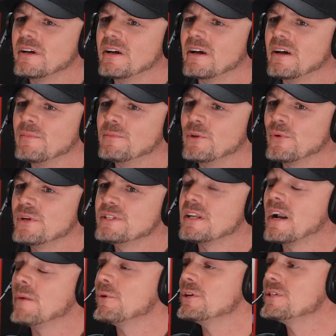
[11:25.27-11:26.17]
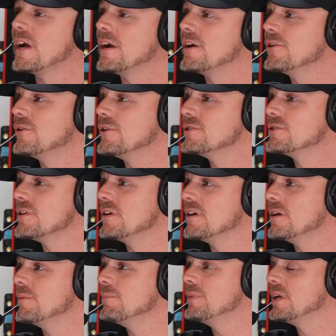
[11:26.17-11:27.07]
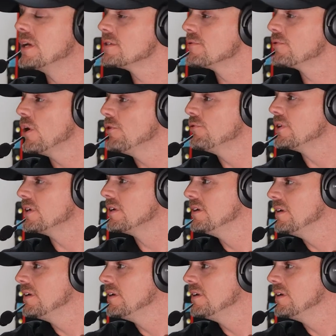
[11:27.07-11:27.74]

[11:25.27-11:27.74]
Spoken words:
The reason I'm retired is because of COVID.